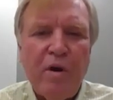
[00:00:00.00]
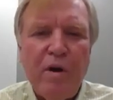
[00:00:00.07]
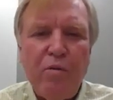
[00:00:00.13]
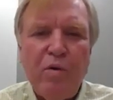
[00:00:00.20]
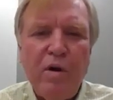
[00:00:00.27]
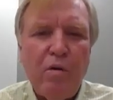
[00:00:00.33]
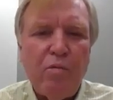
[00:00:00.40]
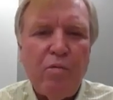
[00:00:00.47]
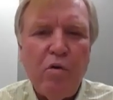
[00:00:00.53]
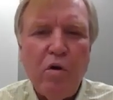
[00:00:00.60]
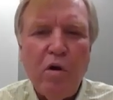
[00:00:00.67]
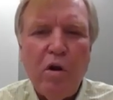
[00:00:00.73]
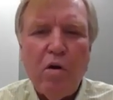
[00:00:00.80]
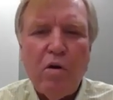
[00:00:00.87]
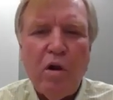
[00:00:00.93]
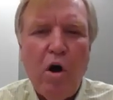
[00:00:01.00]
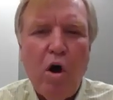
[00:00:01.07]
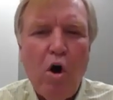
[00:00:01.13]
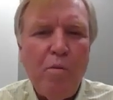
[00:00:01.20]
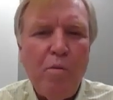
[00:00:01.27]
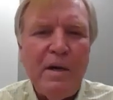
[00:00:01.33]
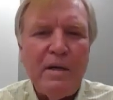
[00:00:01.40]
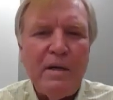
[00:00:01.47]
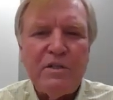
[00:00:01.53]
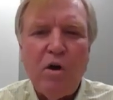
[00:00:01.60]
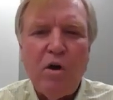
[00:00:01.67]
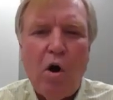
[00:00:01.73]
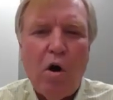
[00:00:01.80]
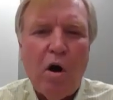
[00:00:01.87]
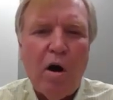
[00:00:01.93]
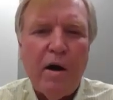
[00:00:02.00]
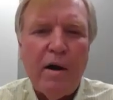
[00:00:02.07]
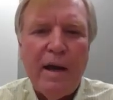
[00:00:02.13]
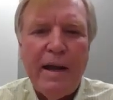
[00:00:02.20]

in rural Oklahoma is hard.